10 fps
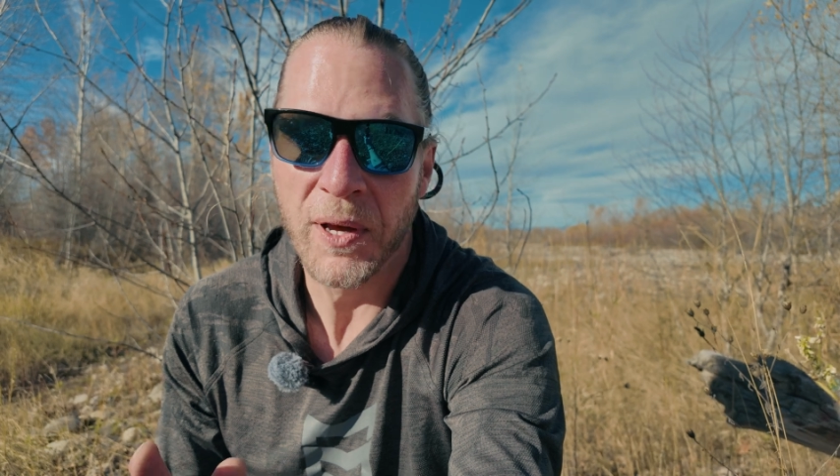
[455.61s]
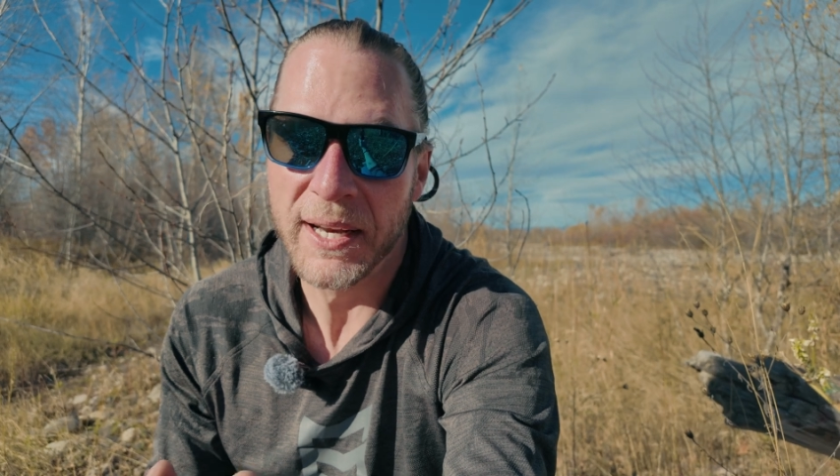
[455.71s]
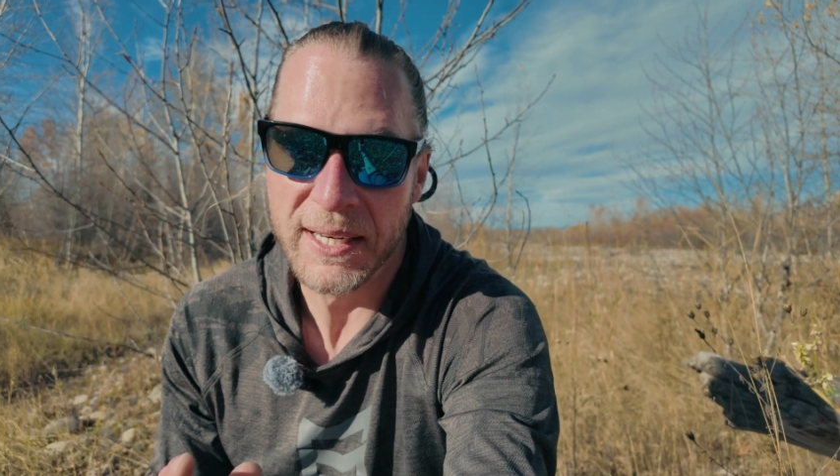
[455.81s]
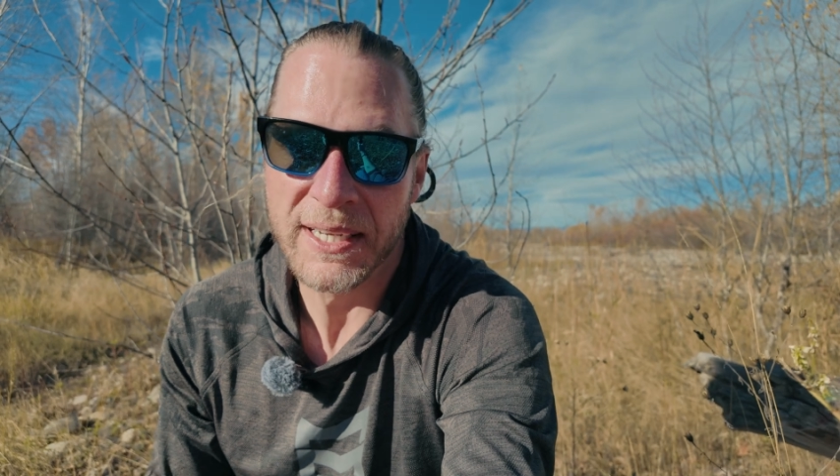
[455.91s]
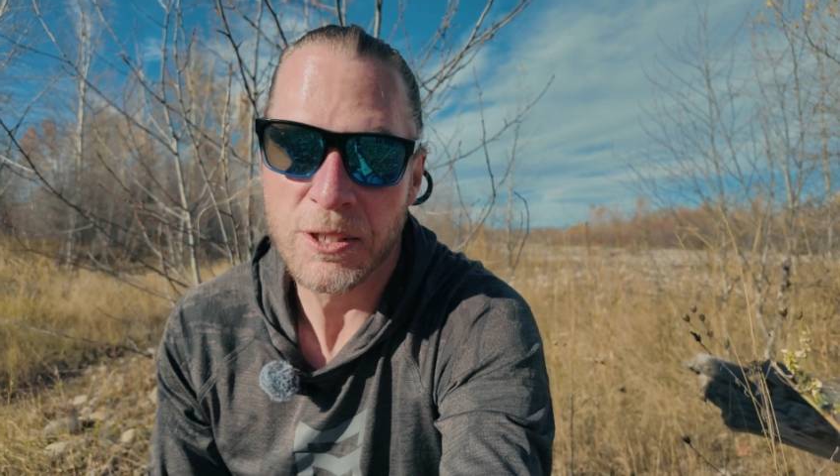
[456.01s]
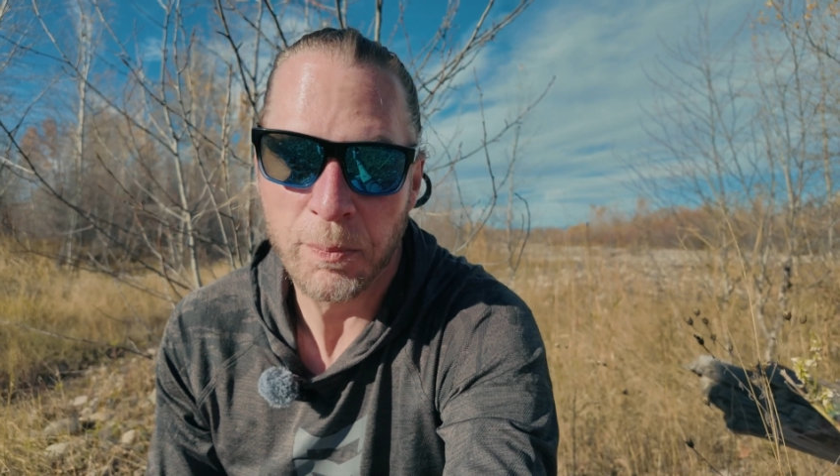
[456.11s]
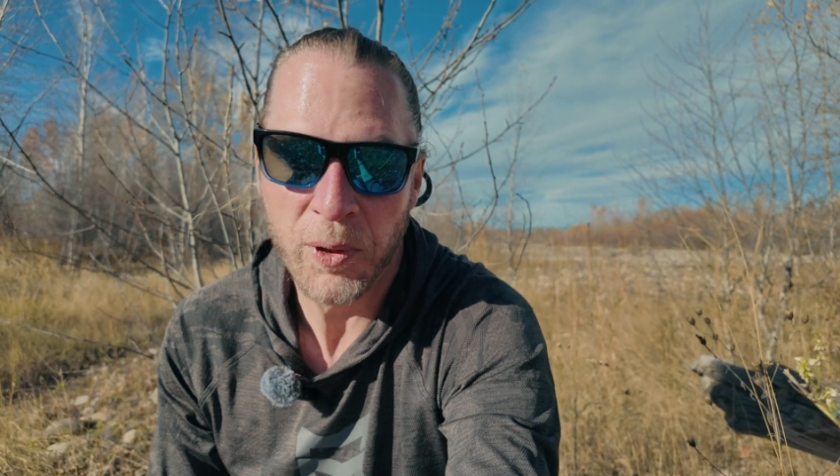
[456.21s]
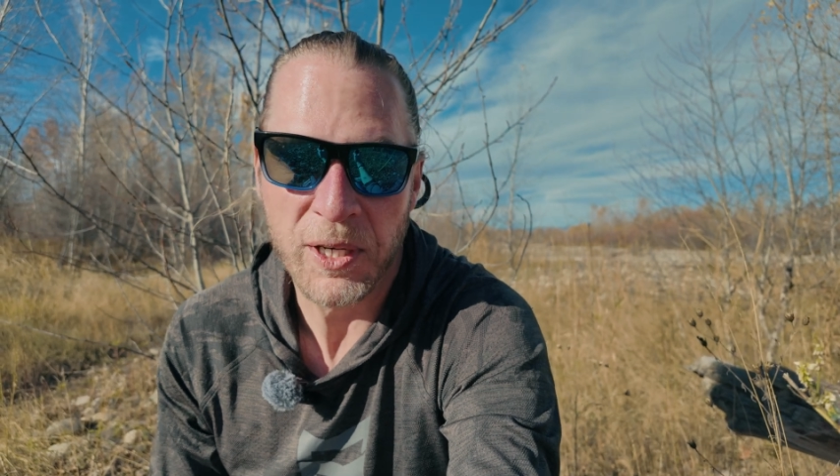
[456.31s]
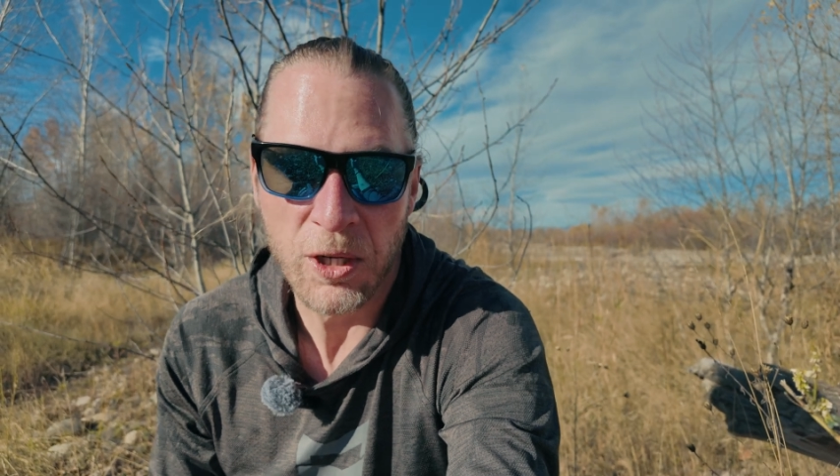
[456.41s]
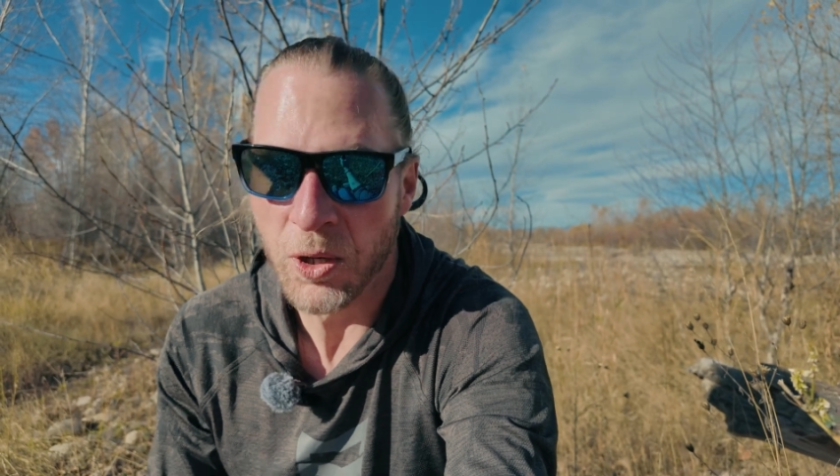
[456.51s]
but it is
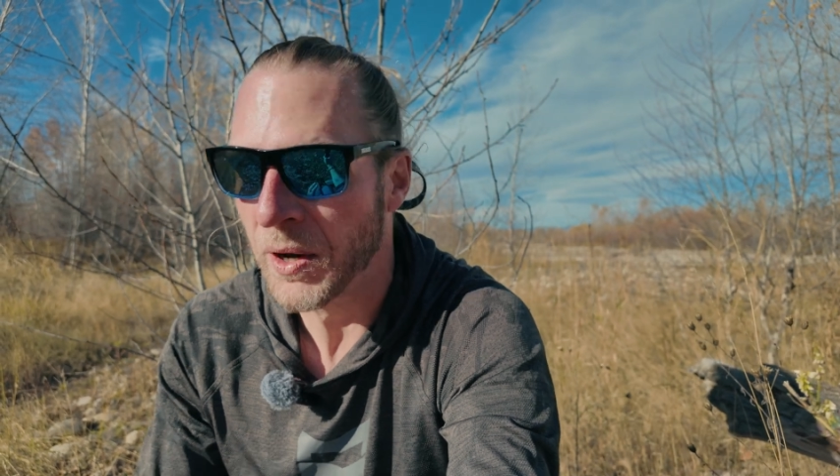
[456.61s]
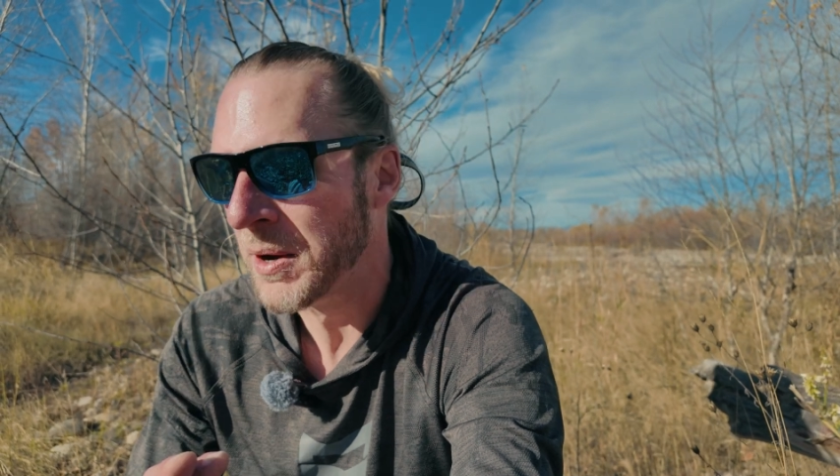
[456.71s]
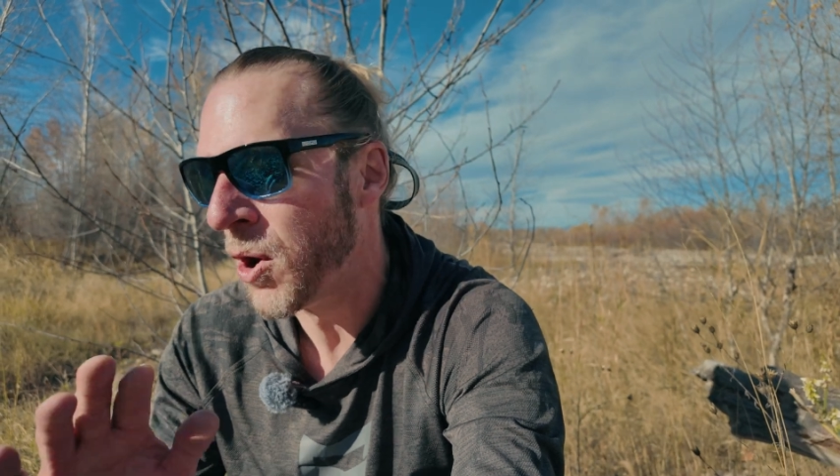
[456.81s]
pretty good.